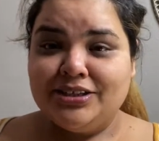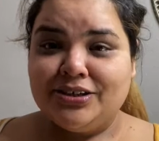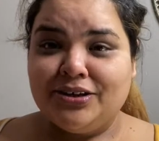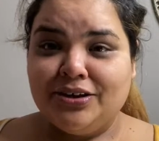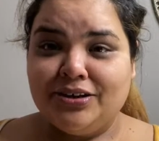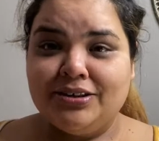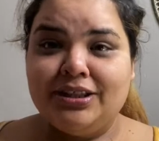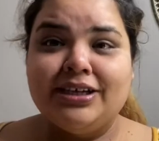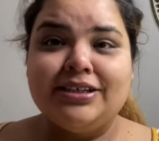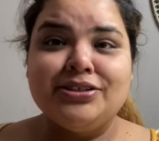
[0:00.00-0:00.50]

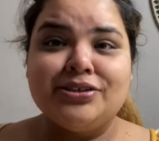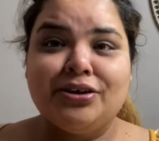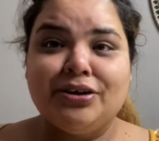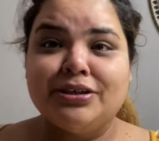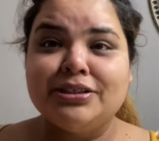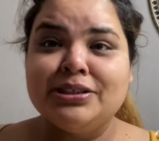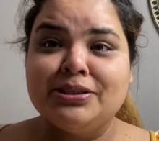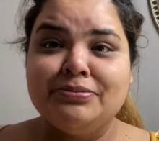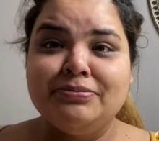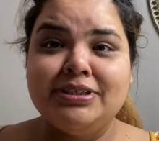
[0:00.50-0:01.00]
That's
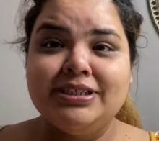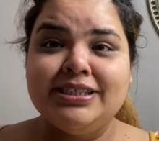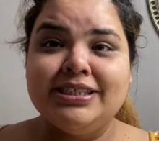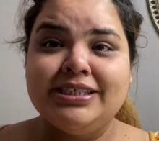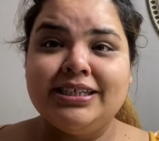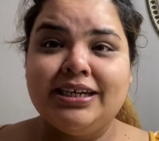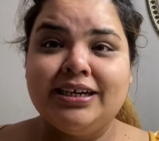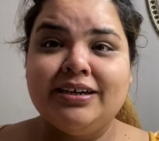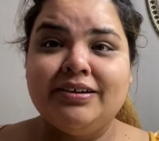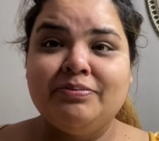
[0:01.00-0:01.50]
awesome and
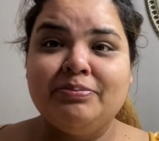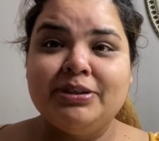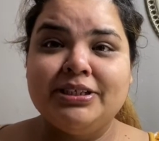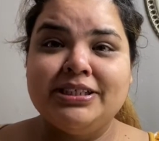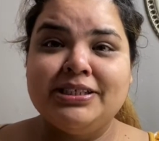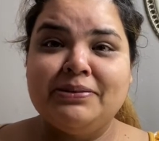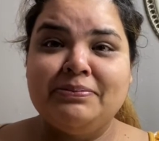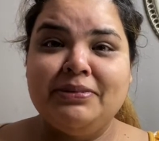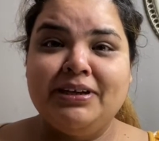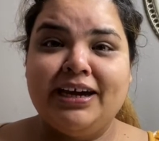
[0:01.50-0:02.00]
stuff. But
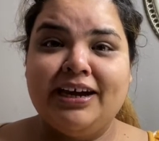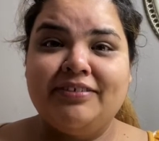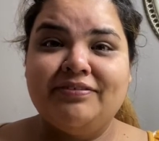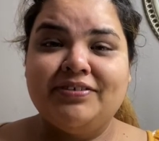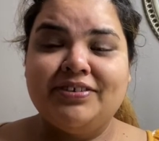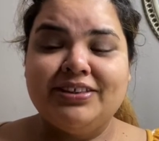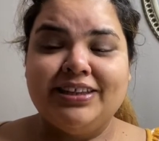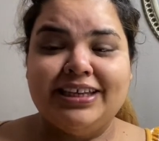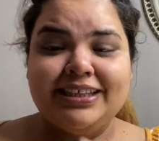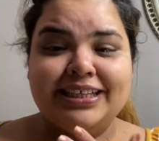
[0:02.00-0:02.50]
to me, I feel
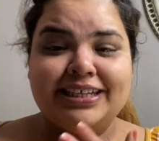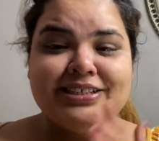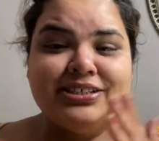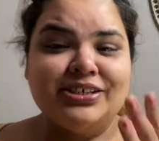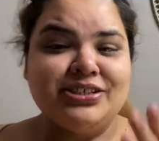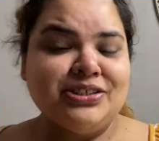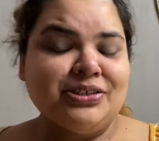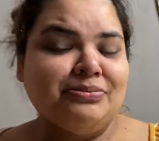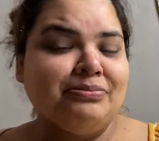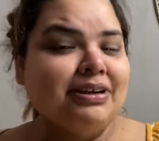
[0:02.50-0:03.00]
like that's
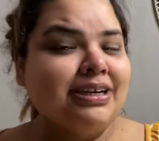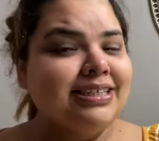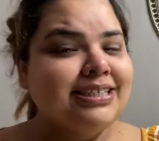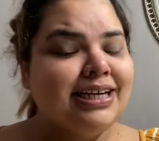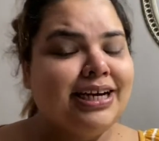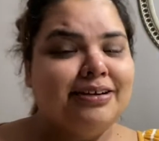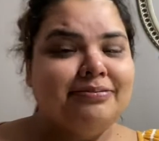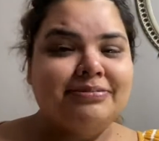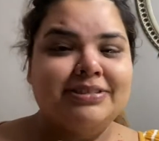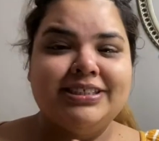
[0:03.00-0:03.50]
also my
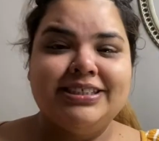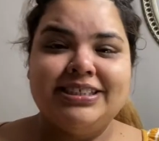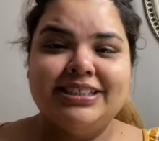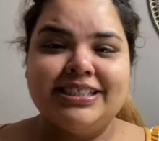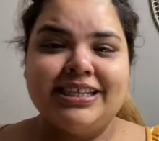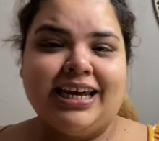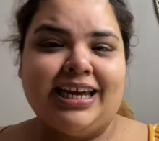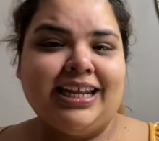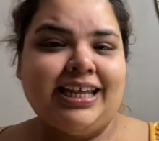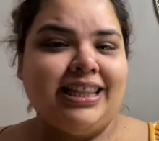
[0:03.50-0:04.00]
time to just
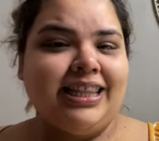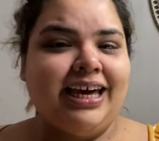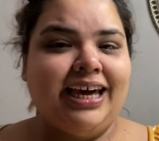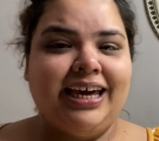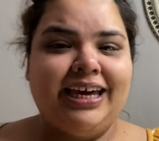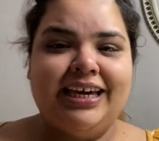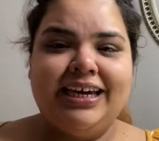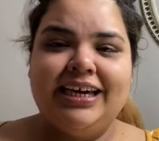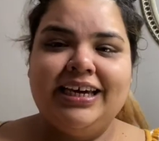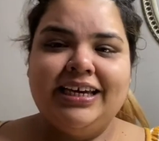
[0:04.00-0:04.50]
kind of
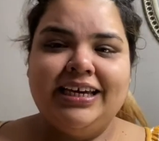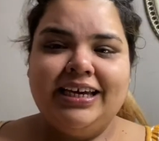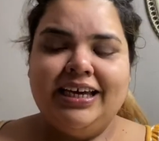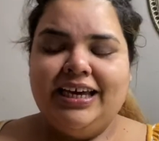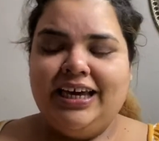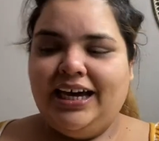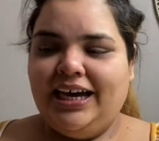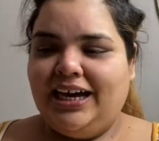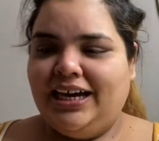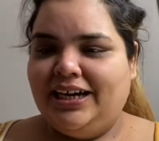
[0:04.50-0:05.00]
like,
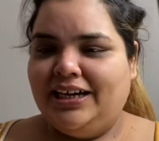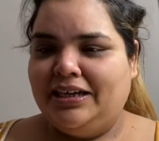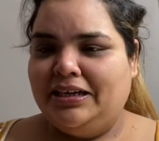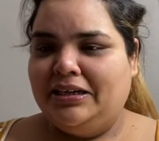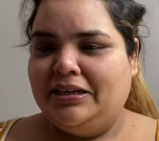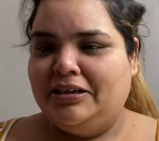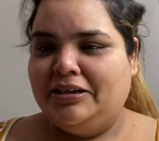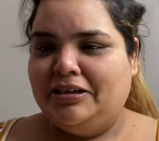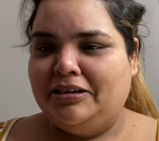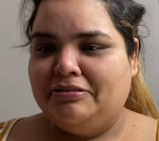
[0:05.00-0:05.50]

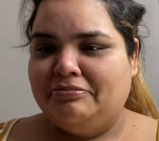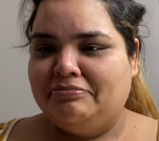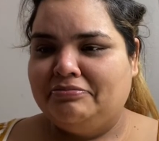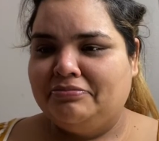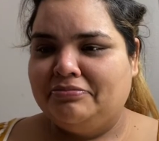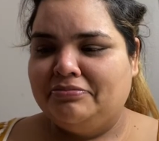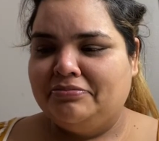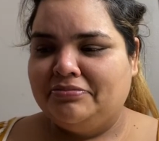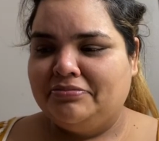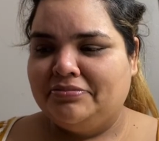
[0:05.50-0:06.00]
um,
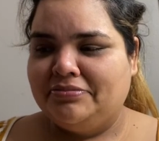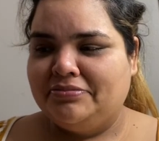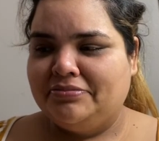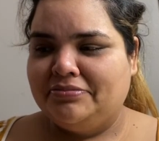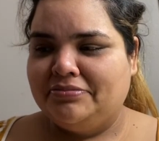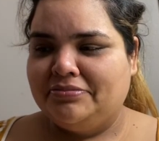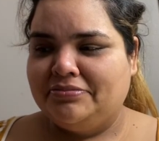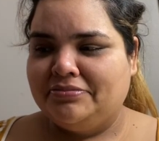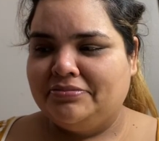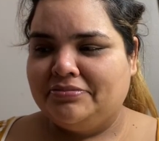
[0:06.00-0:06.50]

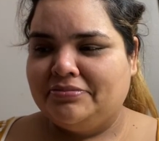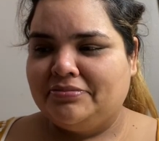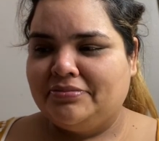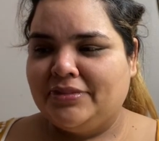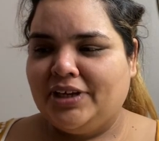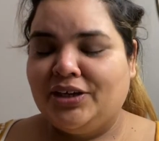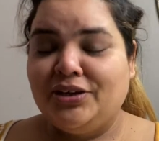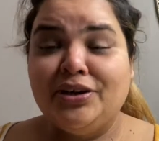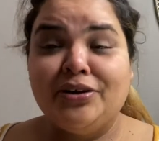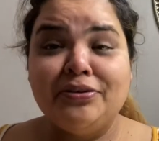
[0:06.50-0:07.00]

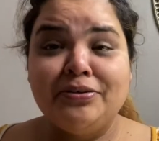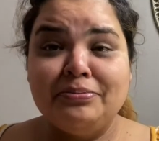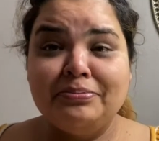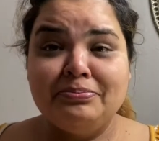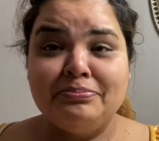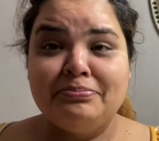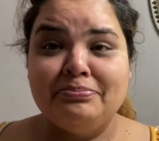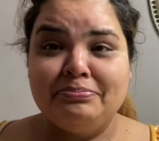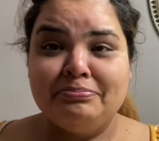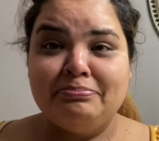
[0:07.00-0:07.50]
you know,
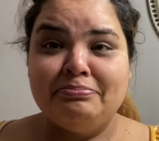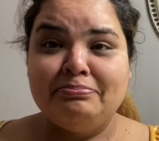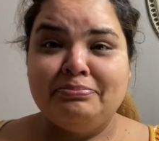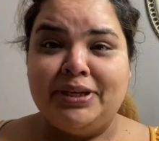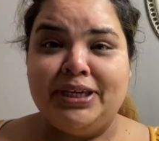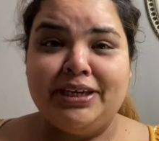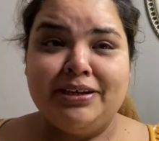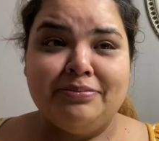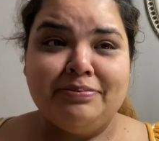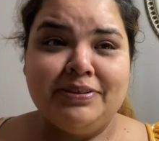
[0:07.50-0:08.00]

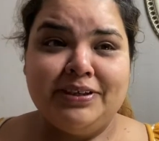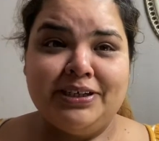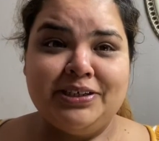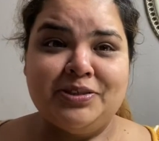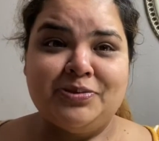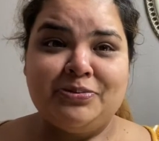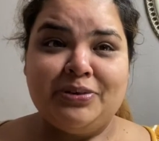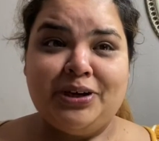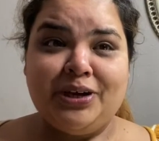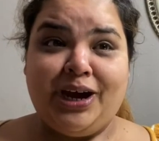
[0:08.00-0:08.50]
be in a place
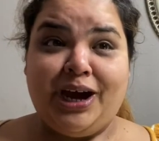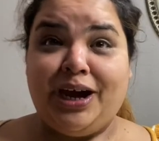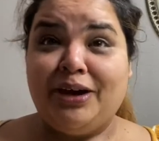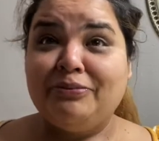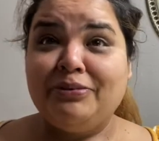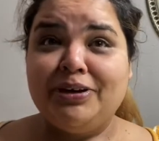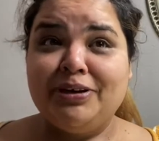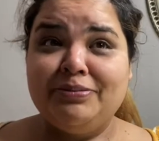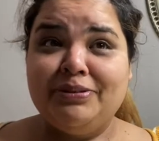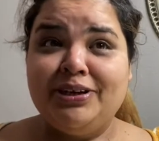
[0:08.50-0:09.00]
where I
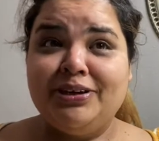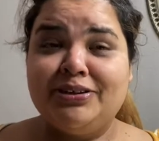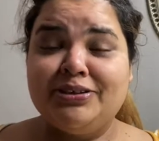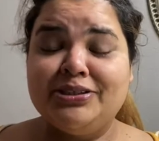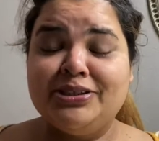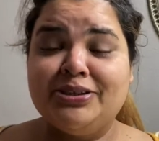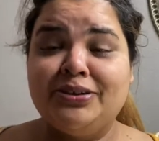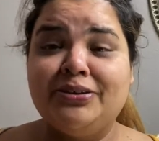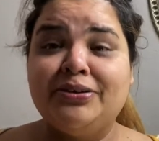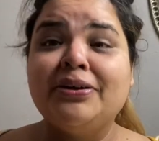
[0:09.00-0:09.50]
want to be
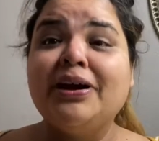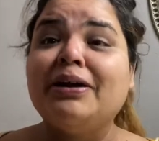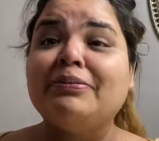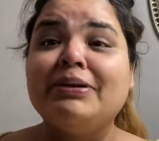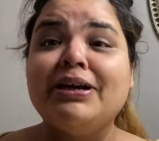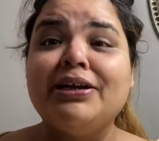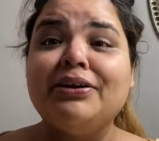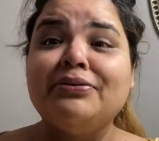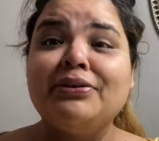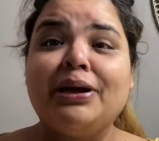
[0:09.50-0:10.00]
also. I'm
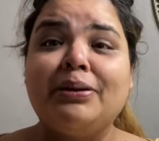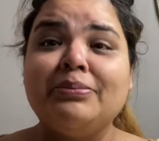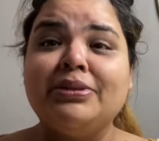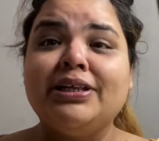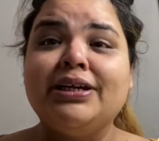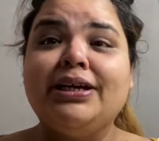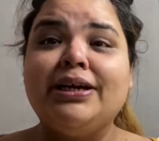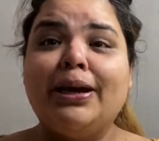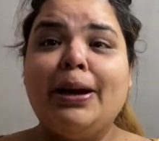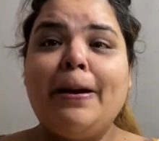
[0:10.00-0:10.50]
kind of
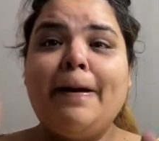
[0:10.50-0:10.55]
rambling.